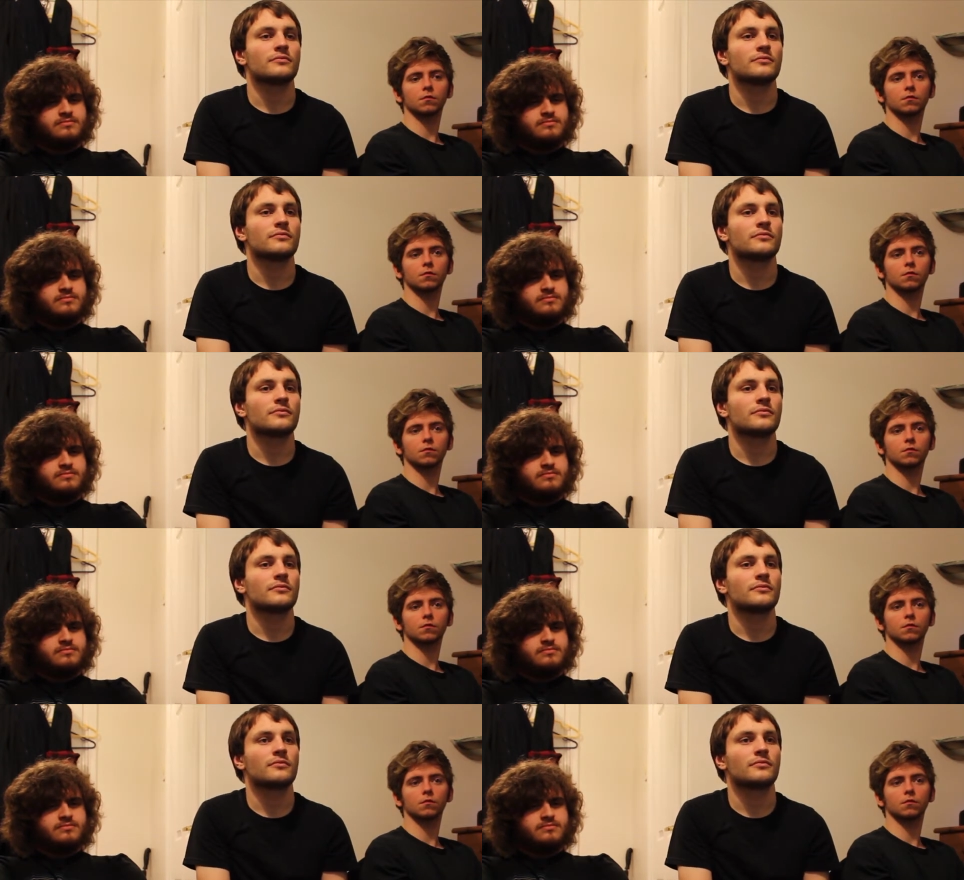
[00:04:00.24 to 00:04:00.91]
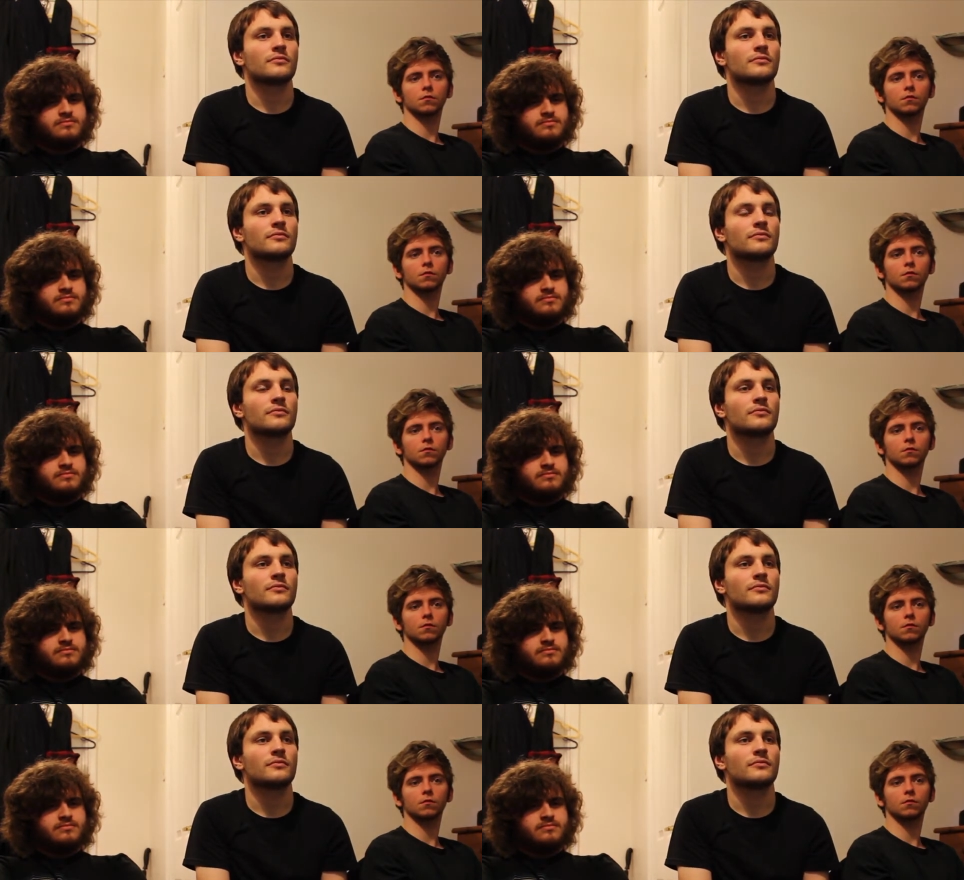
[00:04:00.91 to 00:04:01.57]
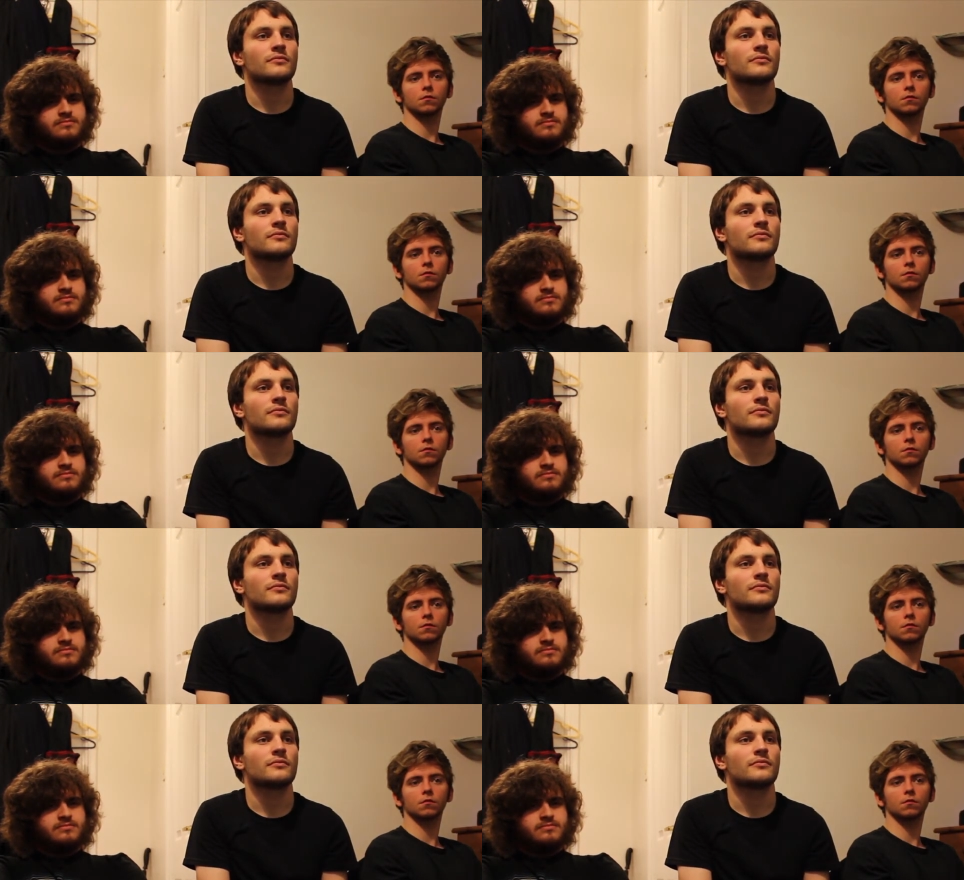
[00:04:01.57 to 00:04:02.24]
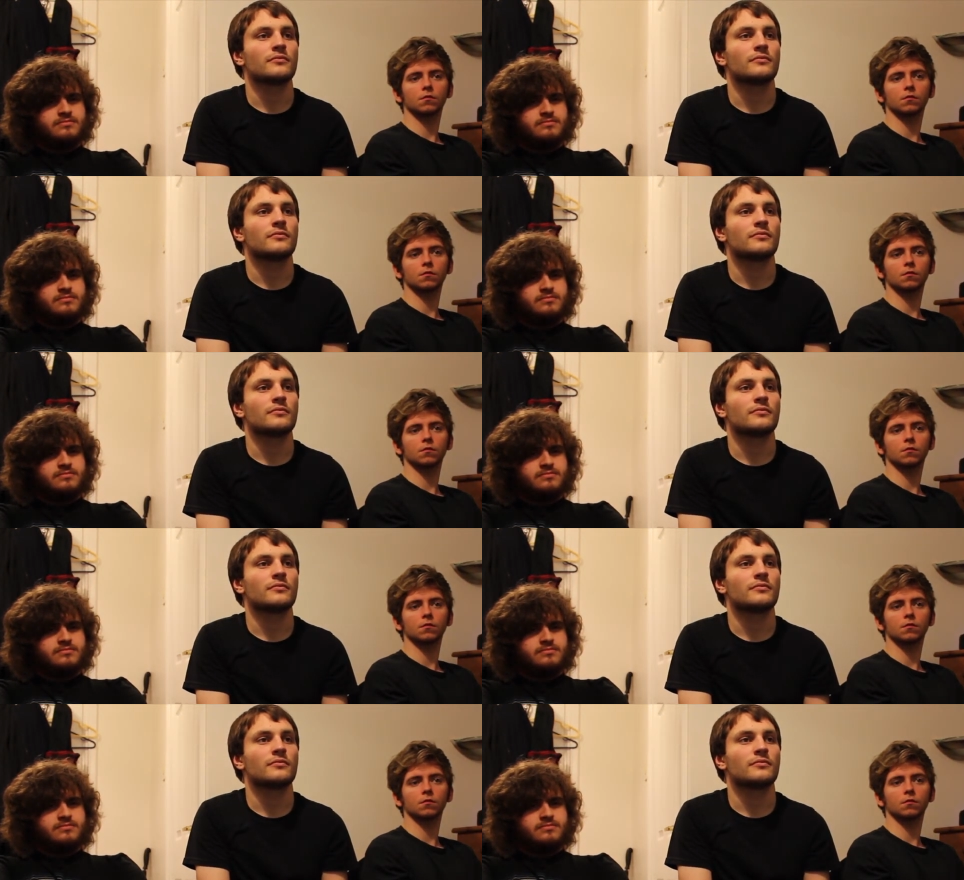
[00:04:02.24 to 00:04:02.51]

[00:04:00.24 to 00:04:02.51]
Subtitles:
Nothing is said.